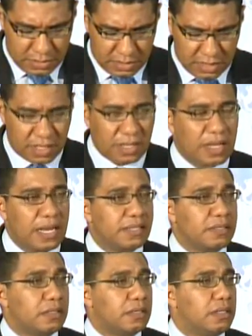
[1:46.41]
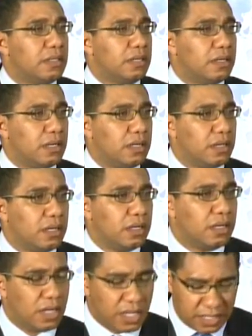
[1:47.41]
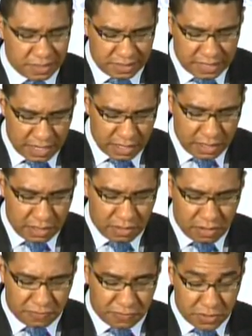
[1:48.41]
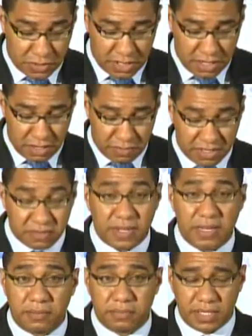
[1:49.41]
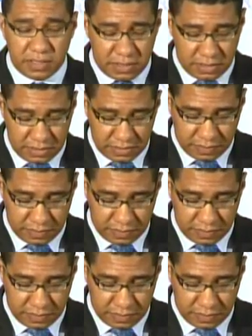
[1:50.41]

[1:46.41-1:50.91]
The classical understanding of sustainable development